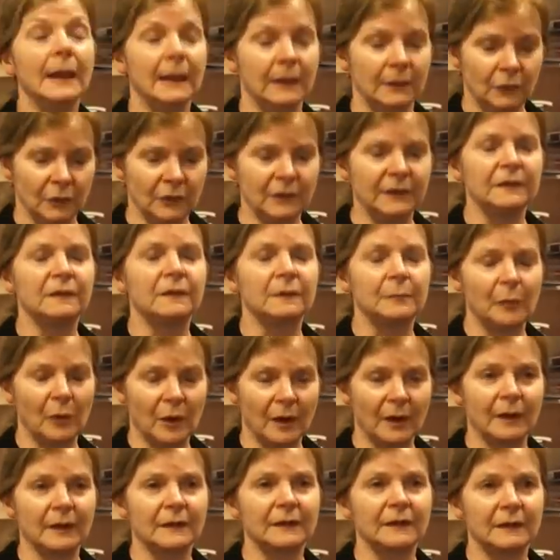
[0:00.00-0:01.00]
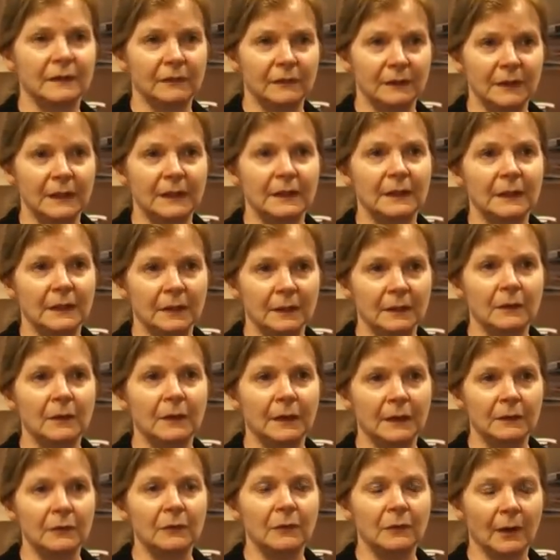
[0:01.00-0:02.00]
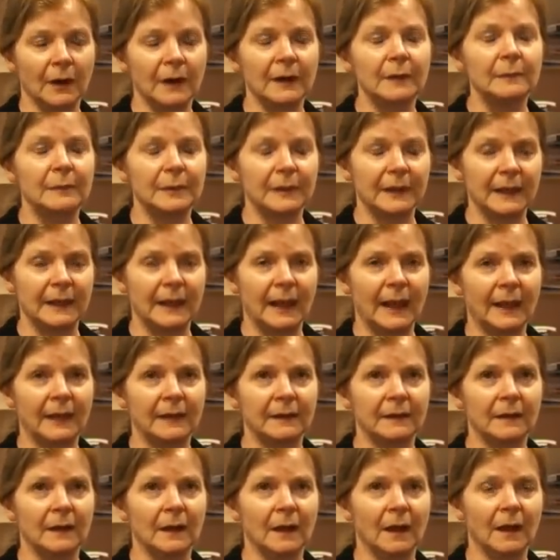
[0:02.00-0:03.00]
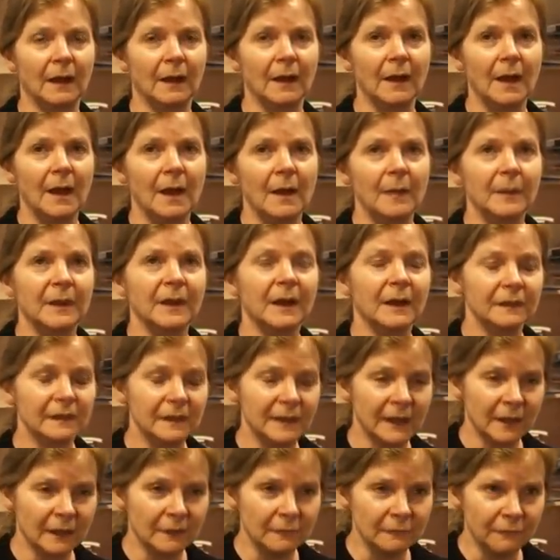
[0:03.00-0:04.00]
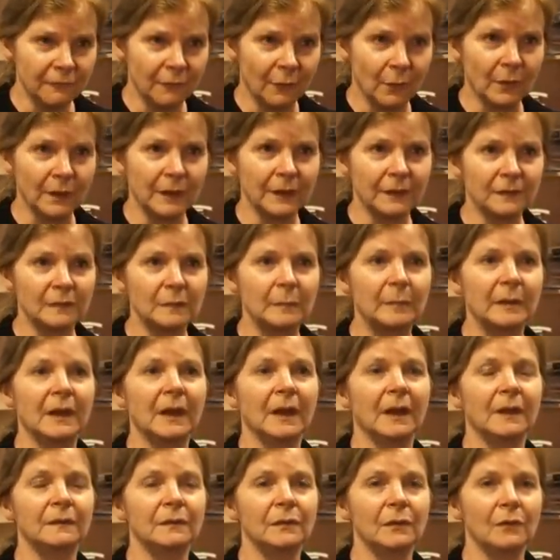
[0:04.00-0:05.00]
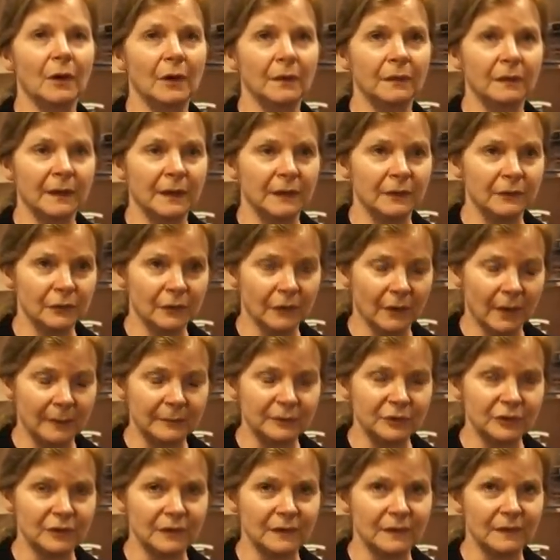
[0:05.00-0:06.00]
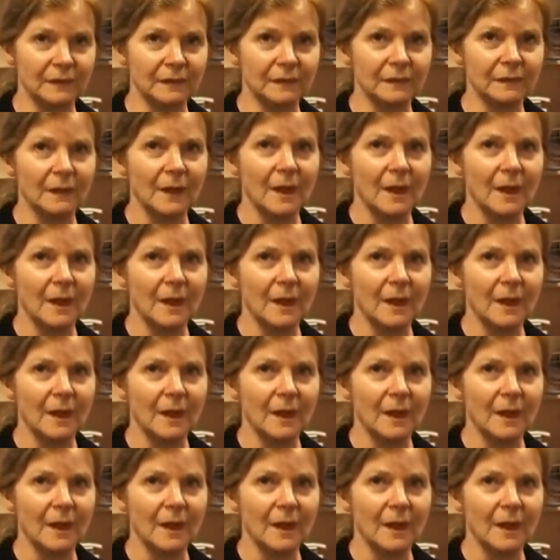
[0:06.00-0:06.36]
increases productivity in, incredibly and uh, because they can focus because there aren't the interruptions